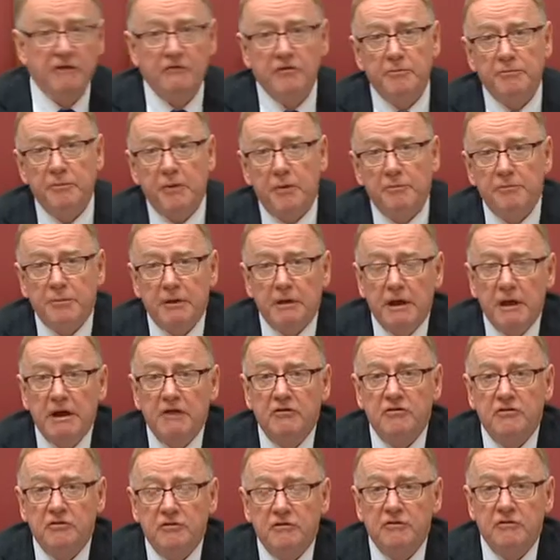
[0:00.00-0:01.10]
of the
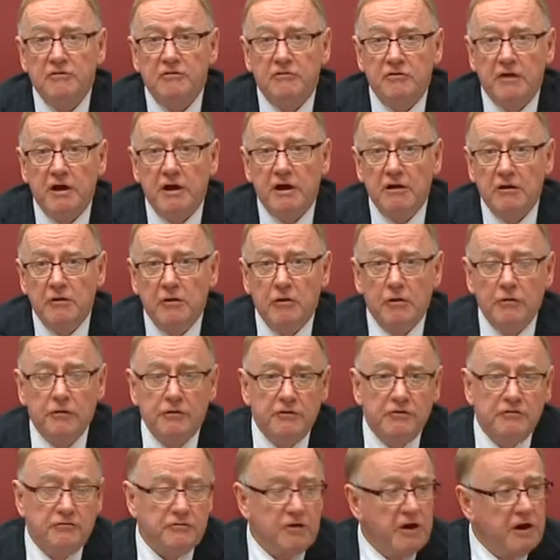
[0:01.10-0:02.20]
population of Australia, Northern
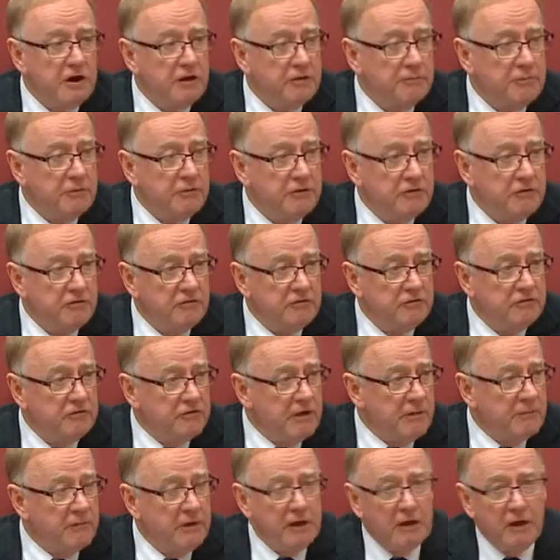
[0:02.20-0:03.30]
Australia produces
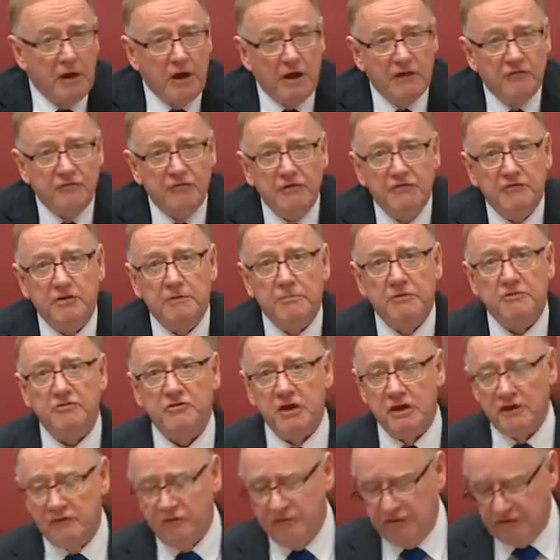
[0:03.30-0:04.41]
something like
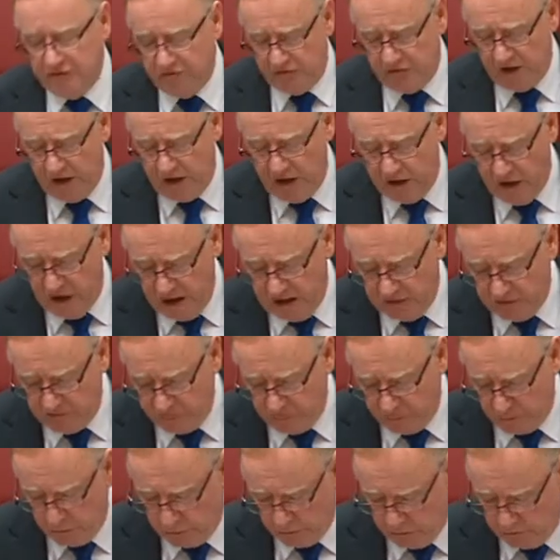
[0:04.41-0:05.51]
50% of its
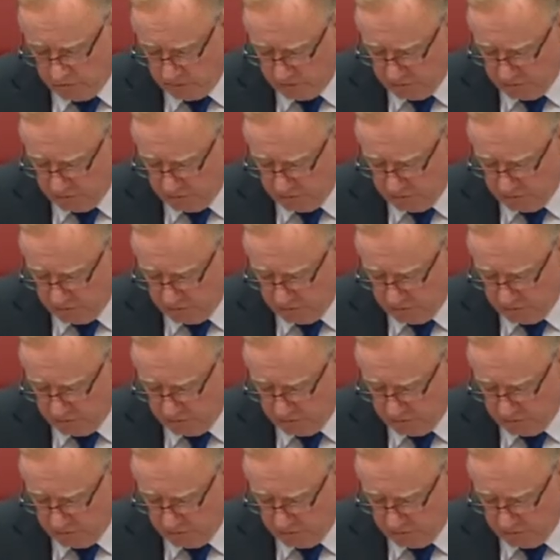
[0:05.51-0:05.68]
export